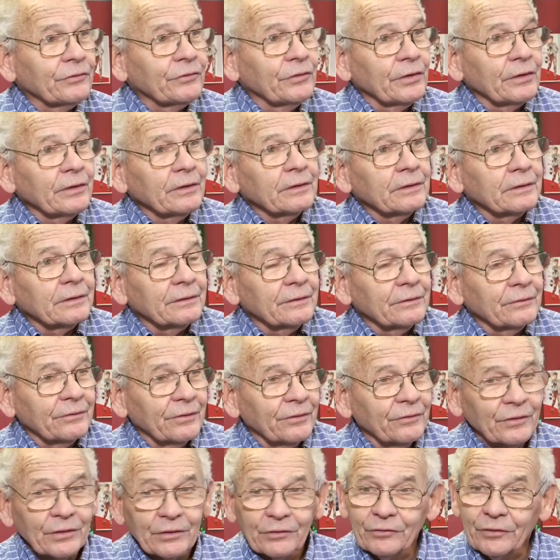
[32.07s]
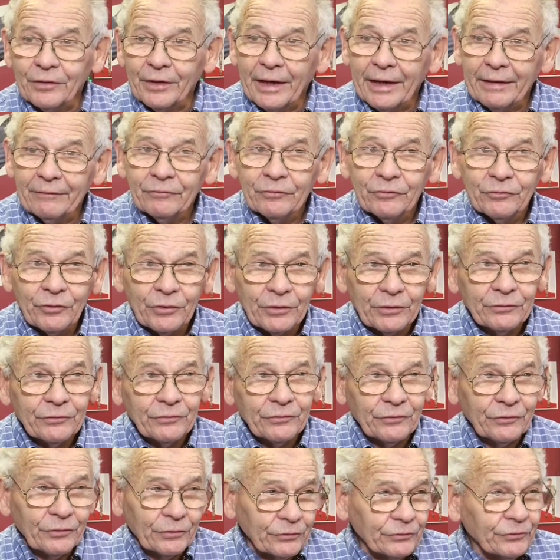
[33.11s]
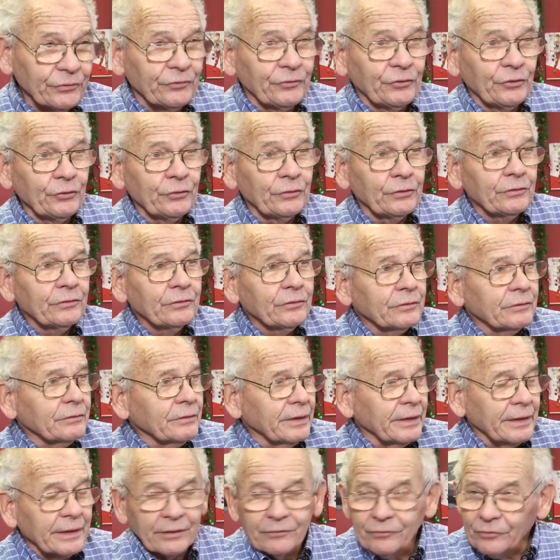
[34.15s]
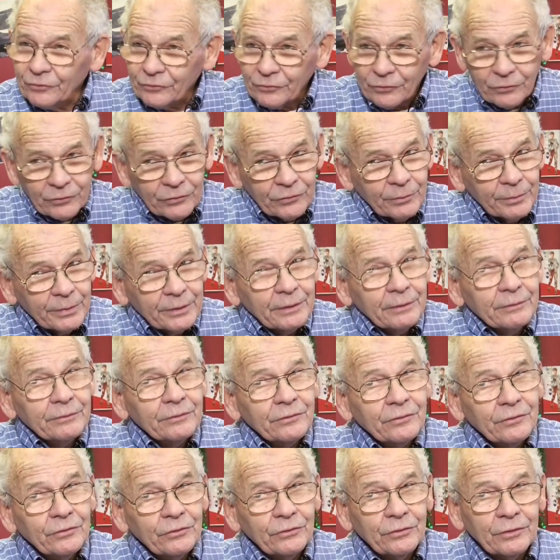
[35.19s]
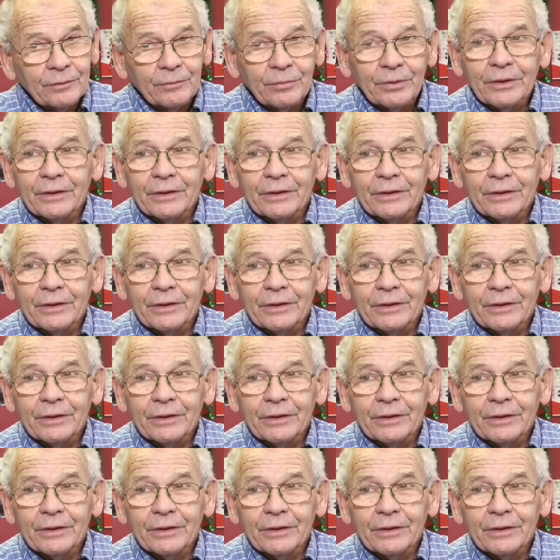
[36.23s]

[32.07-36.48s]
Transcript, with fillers: still the things that haven't changed, still students. Aggieville's always been a student